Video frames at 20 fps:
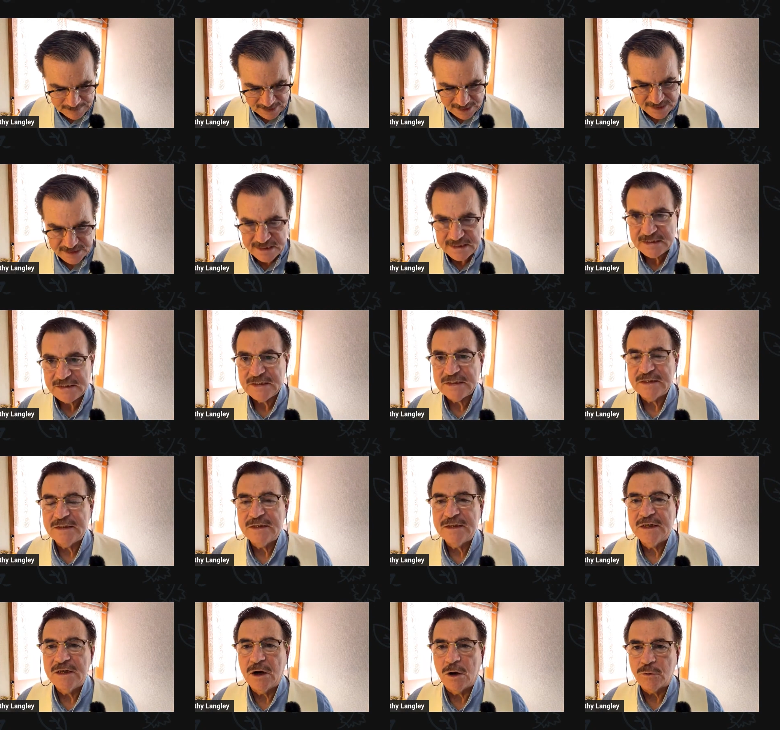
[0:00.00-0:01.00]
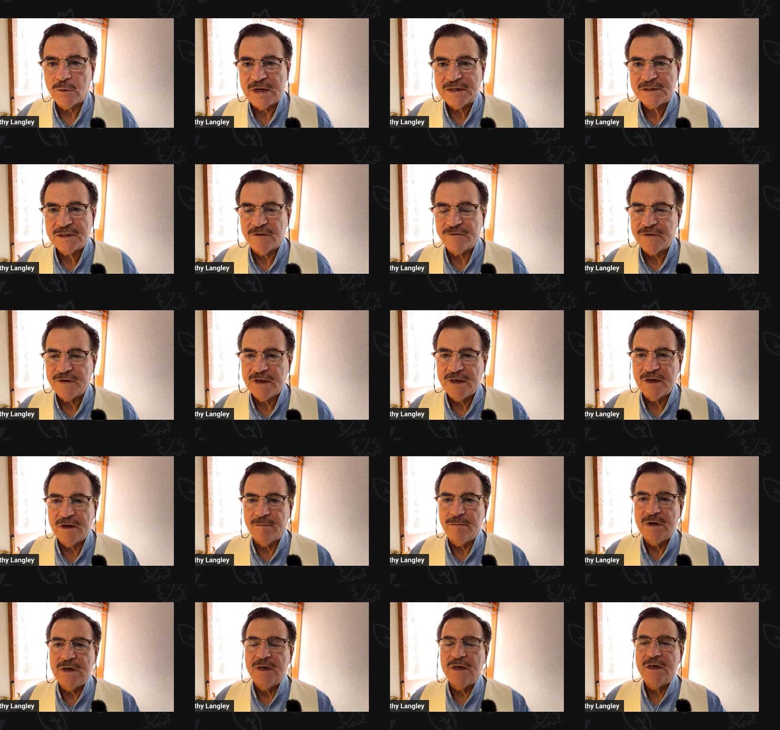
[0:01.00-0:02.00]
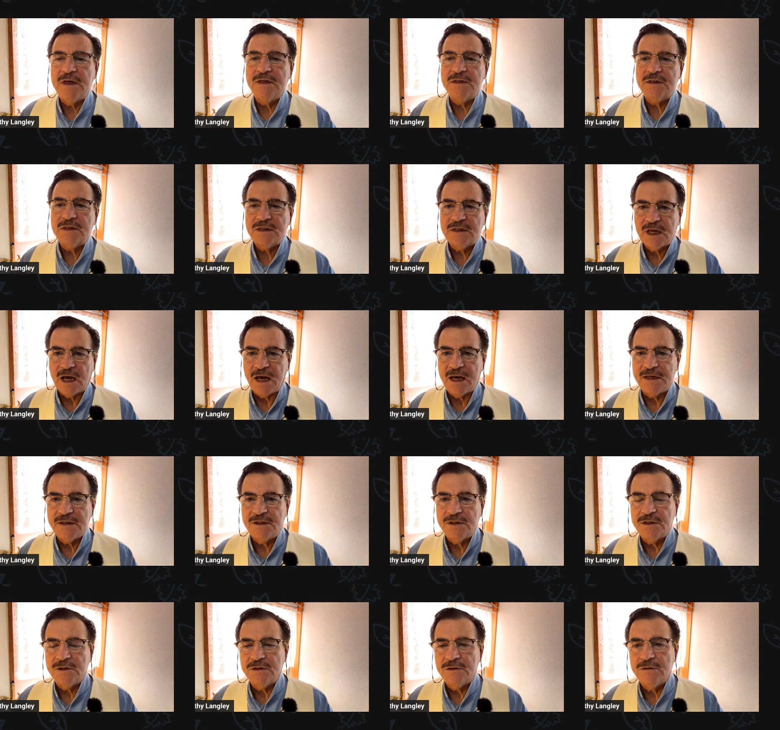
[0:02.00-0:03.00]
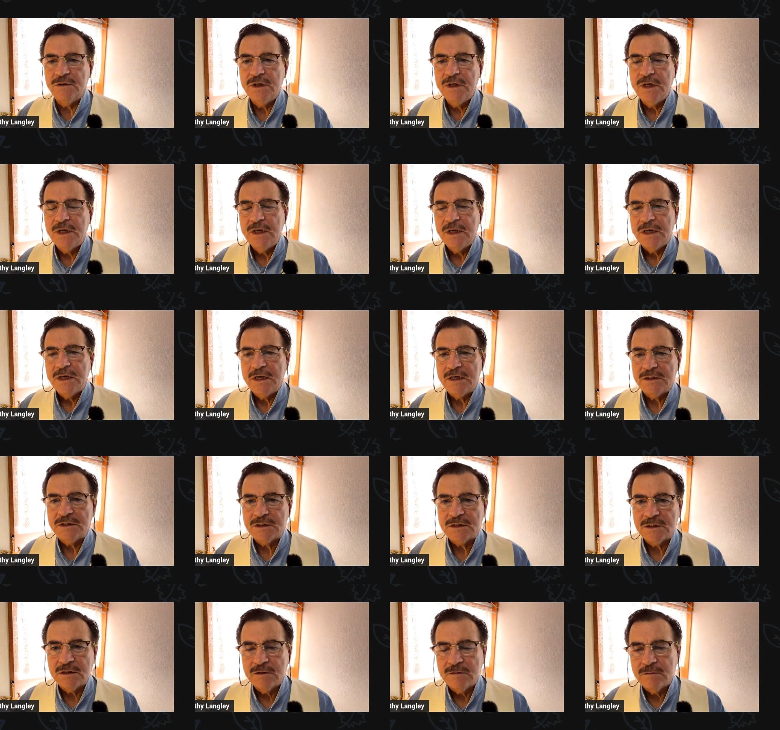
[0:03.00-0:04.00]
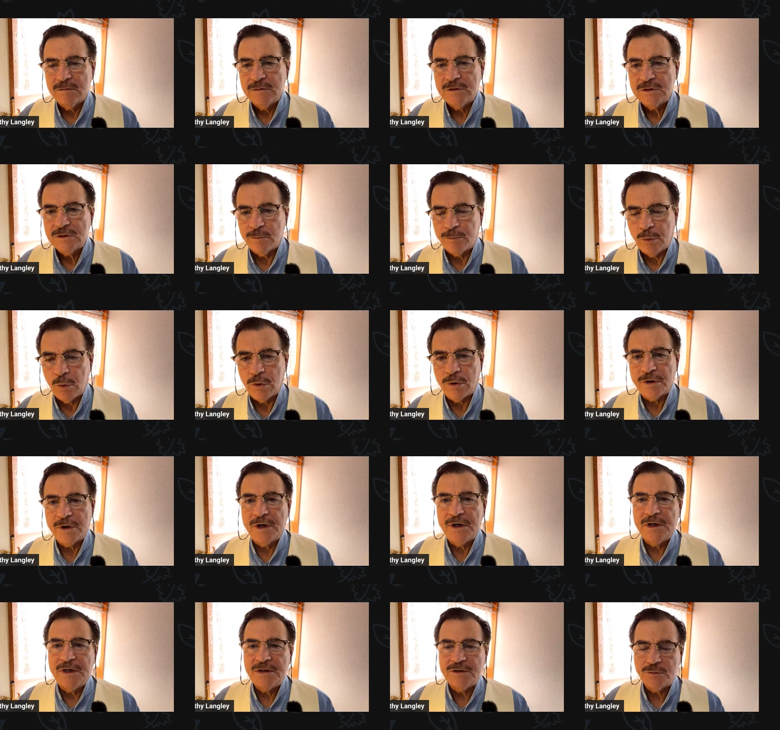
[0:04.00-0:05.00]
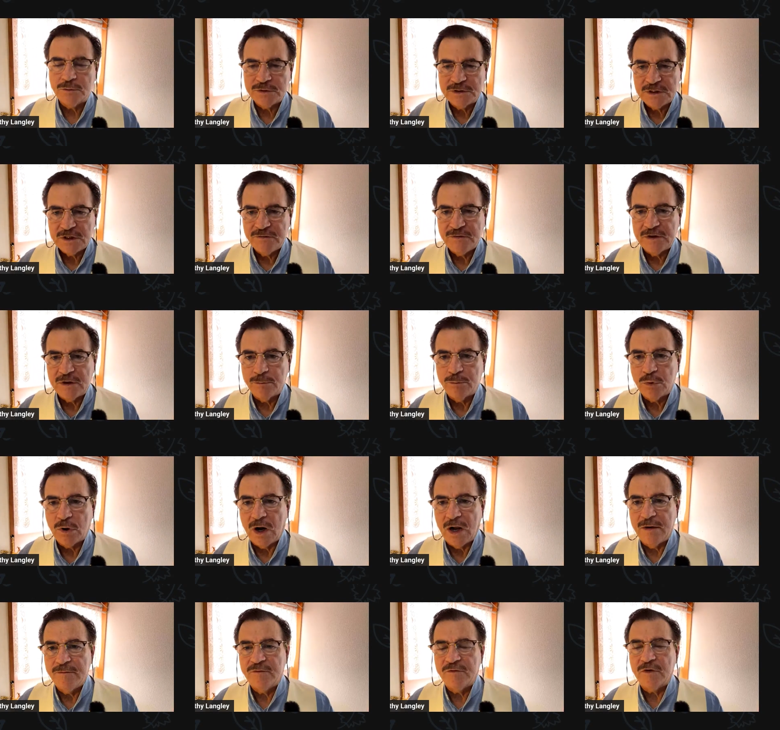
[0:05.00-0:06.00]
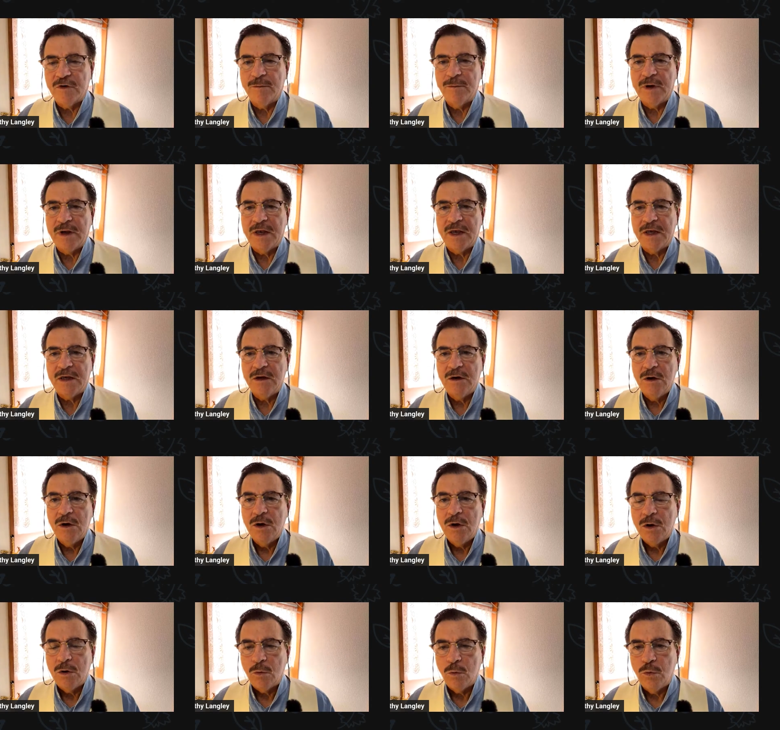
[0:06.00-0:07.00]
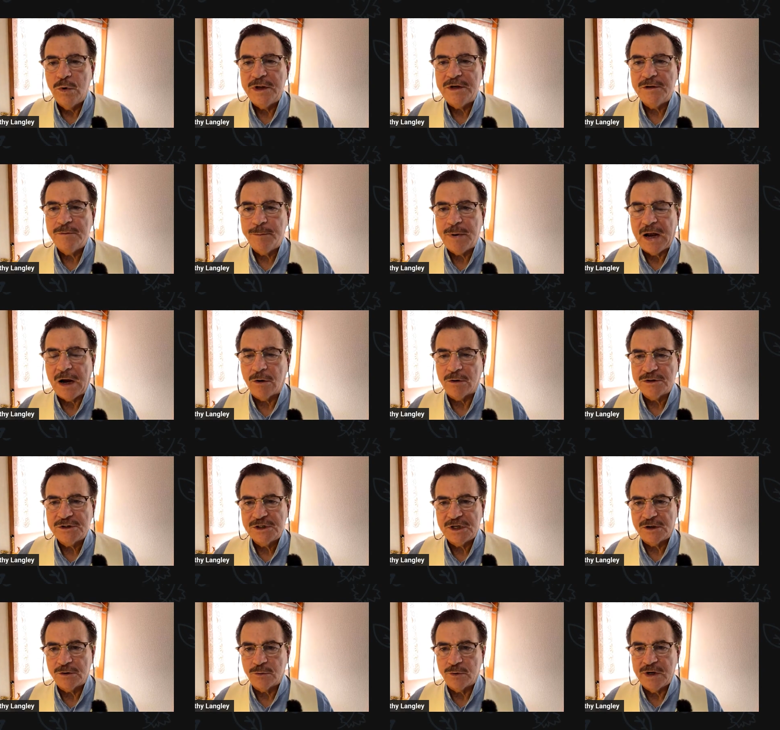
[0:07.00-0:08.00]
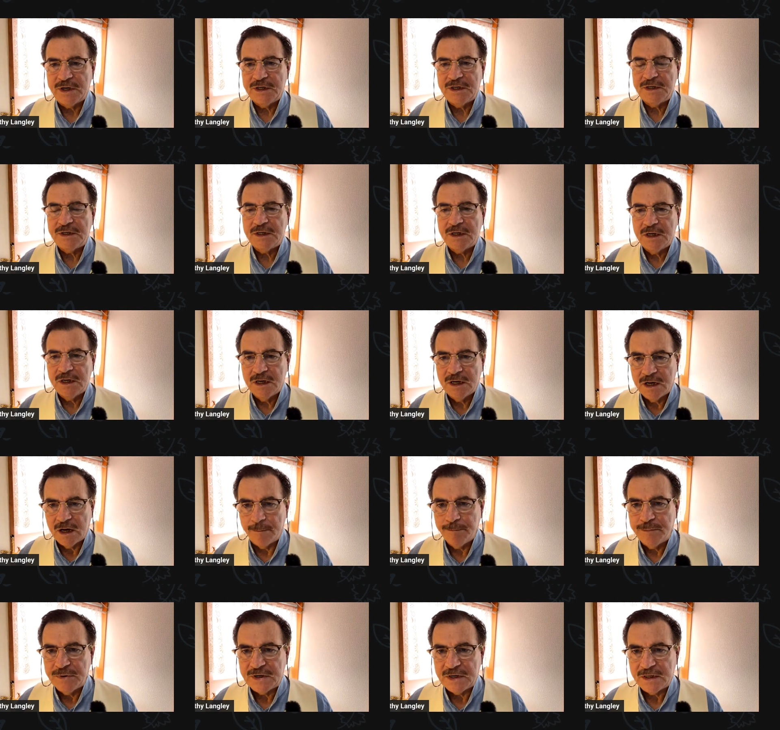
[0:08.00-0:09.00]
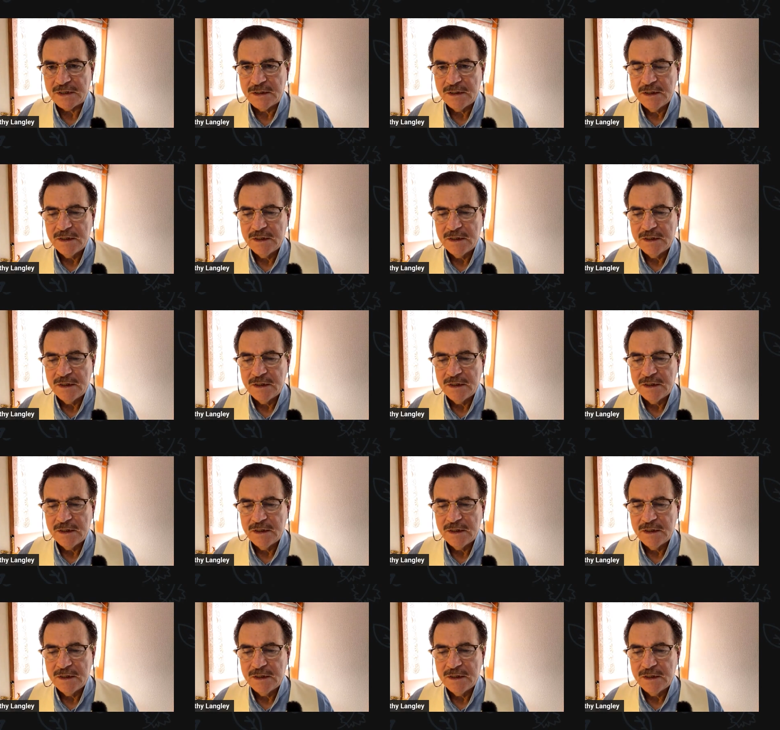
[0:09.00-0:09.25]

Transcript: This arrest of him is tied to his support and his receiving a bribe from a wind power generating company